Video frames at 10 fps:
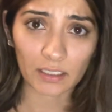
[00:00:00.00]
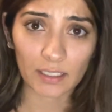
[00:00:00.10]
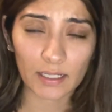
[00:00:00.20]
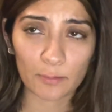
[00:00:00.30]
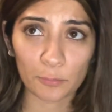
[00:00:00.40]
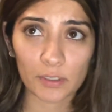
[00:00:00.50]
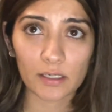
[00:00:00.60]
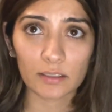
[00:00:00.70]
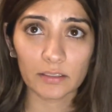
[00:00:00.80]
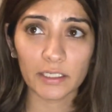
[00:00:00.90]
Like, I
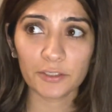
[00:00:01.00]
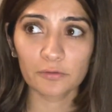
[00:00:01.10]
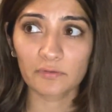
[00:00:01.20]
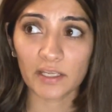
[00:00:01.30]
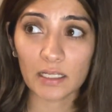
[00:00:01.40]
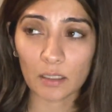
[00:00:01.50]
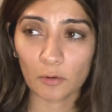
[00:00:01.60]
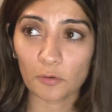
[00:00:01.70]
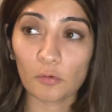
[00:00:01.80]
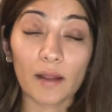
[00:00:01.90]
wouldn't need to think
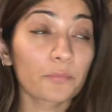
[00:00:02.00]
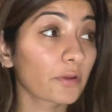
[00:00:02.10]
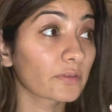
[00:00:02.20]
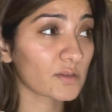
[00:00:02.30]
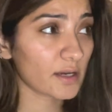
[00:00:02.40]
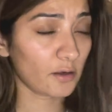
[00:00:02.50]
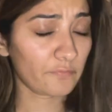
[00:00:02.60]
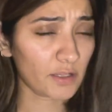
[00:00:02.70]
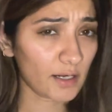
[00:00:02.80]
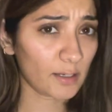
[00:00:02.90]
about, oh, I'm doing this kind of
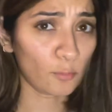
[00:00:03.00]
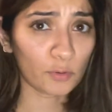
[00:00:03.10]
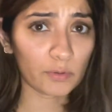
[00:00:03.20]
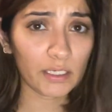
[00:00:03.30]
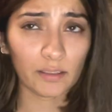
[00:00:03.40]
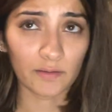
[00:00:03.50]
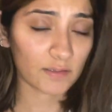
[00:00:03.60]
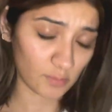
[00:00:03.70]
diet, I want to eat this.